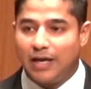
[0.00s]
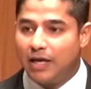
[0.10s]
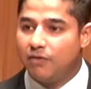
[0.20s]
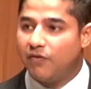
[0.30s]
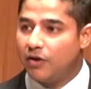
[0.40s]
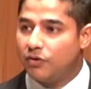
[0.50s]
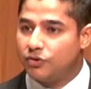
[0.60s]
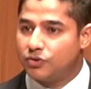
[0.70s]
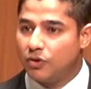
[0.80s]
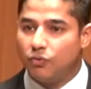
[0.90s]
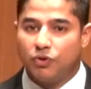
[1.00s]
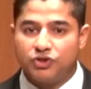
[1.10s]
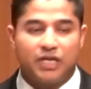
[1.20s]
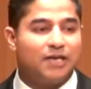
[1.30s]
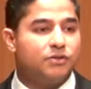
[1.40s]
Innovators who are
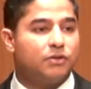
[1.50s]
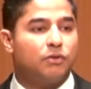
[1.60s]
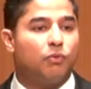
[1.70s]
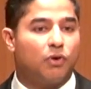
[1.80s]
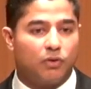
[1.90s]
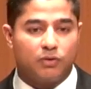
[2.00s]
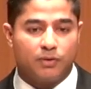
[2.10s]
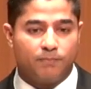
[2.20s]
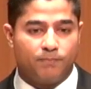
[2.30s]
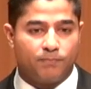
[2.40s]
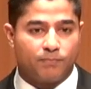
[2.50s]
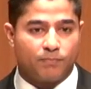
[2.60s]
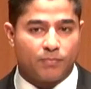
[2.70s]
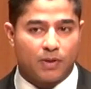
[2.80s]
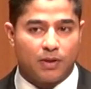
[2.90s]
changing the world.
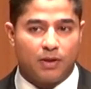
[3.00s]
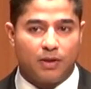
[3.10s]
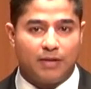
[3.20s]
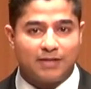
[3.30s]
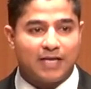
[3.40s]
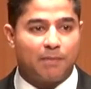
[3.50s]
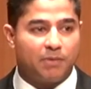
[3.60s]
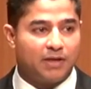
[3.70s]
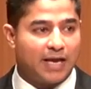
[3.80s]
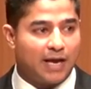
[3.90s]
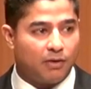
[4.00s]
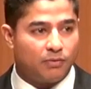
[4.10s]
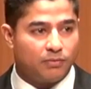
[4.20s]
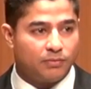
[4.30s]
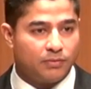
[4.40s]
That's happening
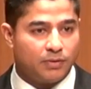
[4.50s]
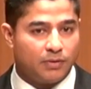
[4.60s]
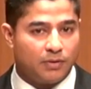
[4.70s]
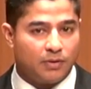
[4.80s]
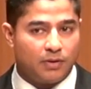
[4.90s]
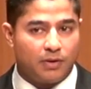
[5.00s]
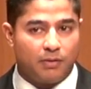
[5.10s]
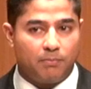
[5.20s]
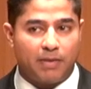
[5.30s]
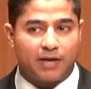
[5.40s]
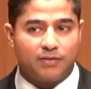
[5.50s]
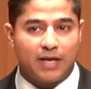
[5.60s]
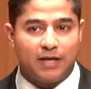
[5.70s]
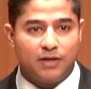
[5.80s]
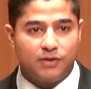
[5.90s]
now. Back in
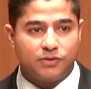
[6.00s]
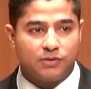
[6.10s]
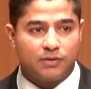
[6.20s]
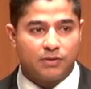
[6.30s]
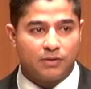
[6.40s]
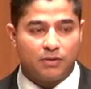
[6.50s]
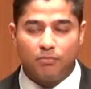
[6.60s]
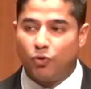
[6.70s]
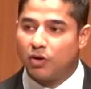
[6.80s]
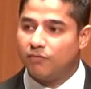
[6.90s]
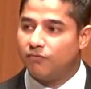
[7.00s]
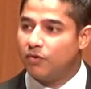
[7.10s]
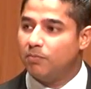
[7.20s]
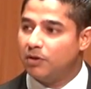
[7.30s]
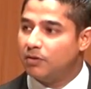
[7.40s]
the 80s, Morgan
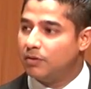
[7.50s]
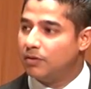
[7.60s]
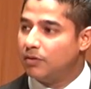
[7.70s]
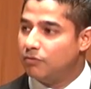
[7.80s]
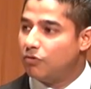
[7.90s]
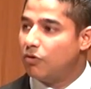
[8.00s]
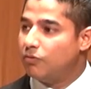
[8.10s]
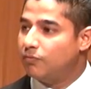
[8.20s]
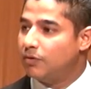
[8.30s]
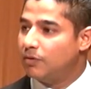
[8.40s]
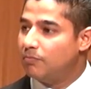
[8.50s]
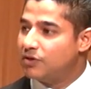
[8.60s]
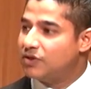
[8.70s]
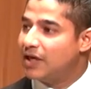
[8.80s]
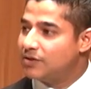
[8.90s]
Freeman drove
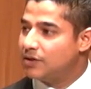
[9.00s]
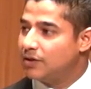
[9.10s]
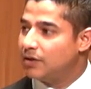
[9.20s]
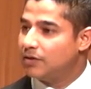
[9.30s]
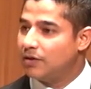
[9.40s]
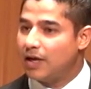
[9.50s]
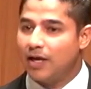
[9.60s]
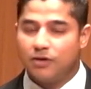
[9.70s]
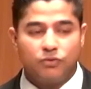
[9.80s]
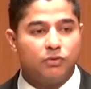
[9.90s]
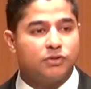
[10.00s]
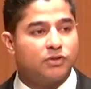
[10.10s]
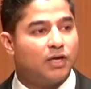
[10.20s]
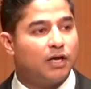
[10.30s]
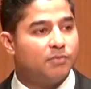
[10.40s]
Miss Daisy. Today, Google's
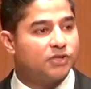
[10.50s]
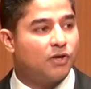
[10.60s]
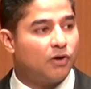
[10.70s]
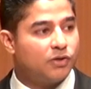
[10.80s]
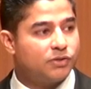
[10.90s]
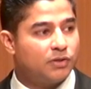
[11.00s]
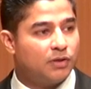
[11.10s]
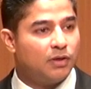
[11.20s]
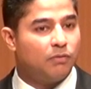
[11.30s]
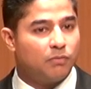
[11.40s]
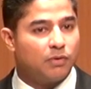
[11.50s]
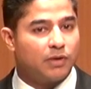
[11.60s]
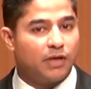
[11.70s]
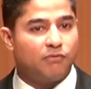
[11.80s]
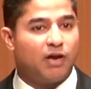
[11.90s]
autonomous cars
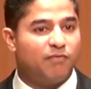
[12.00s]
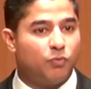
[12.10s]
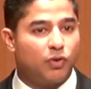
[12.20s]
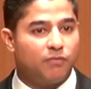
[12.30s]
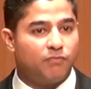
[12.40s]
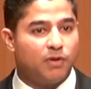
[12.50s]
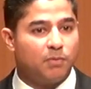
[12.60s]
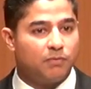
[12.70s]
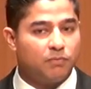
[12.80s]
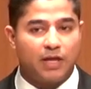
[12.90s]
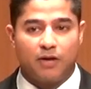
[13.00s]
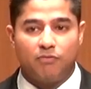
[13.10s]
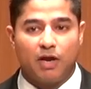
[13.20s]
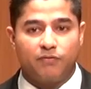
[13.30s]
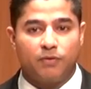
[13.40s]
can drive Morgan Freeman without a
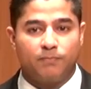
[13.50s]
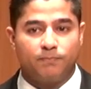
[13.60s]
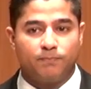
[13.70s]
driver.